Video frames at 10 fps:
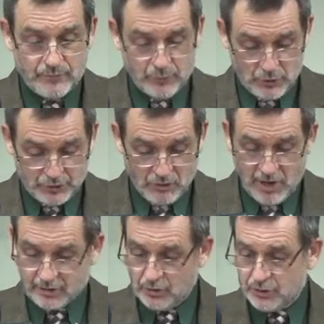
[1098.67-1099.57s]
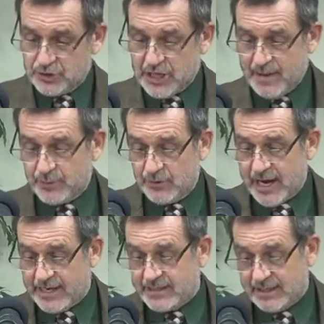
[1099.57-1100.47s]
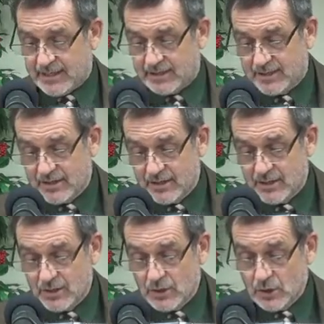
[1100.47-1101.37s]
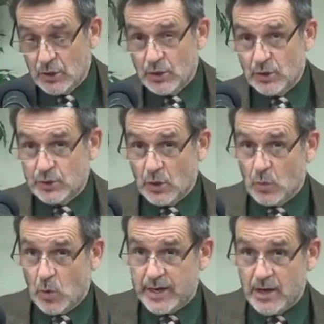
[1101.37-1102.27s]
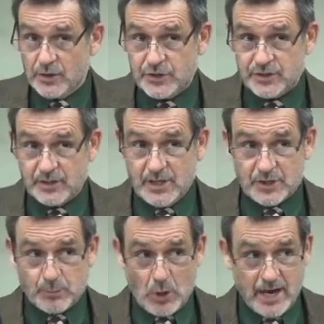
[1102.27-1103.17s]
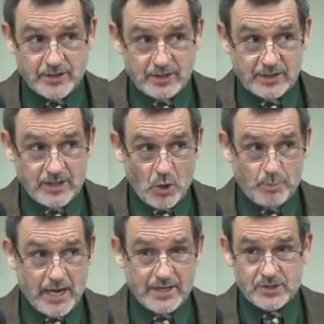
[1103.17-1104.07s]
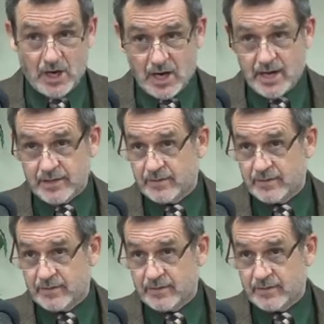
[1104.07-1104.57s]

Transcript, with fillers: First Chronicles chapter 18. So what else is surprisingly obeys God?